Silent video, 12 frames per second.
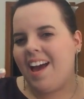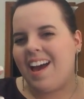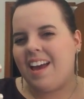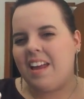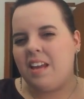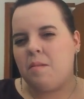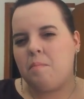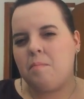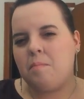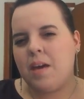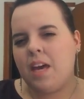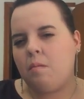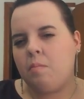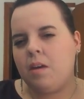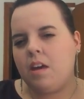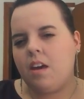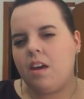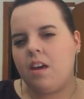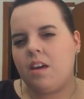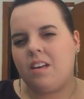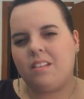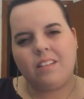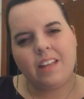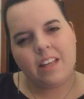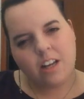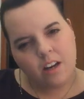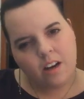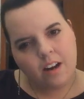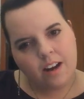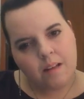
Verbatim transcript: and maybe glitter.